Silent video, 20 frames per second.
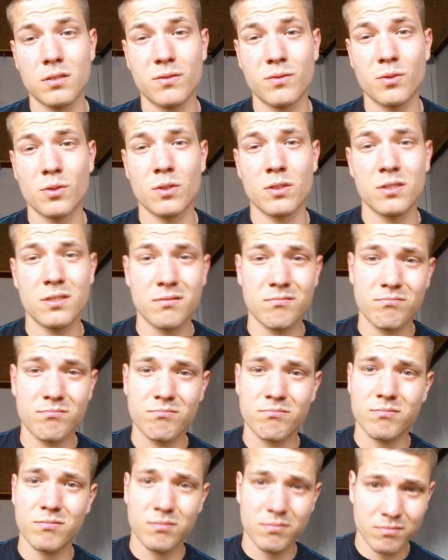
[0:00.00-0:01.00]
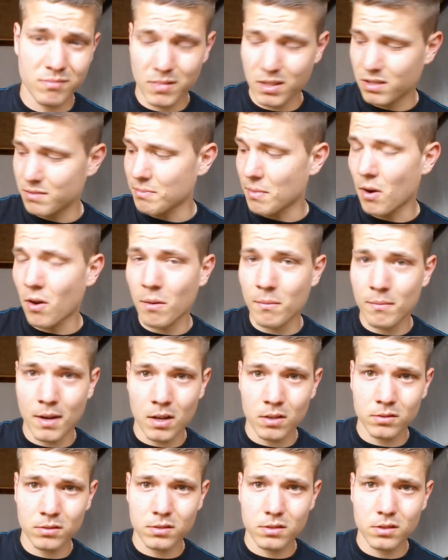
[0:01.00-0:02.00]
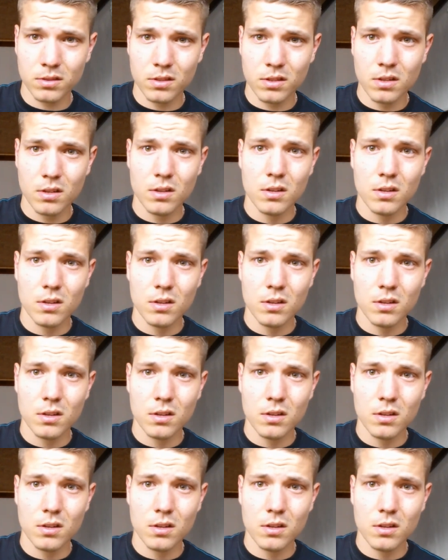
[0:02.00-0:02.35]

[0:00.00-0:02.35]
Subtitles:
for this small amount